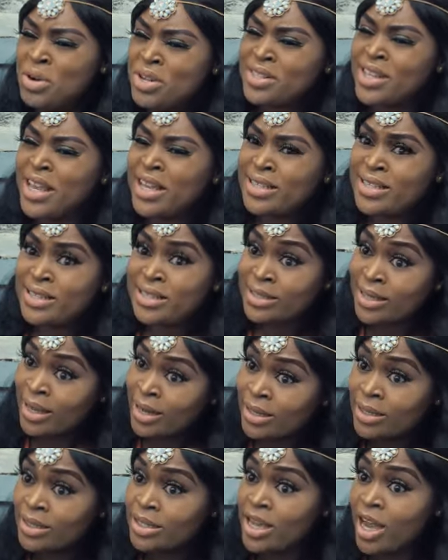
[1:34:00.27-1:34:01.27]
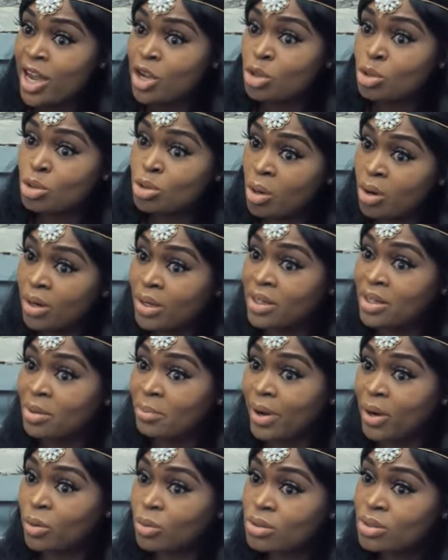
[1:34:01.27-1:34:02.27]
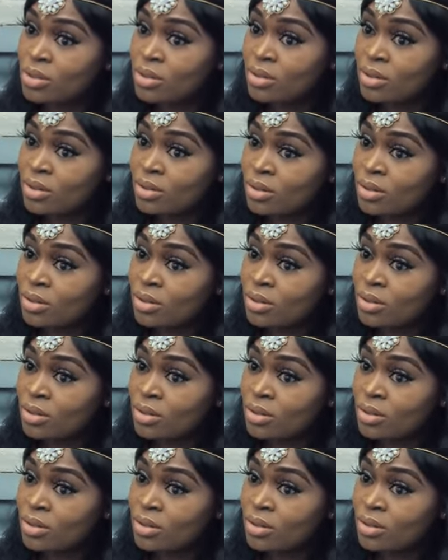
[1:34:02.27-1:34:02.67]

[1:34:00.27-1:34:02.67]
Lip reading: prince exactly are you talking about?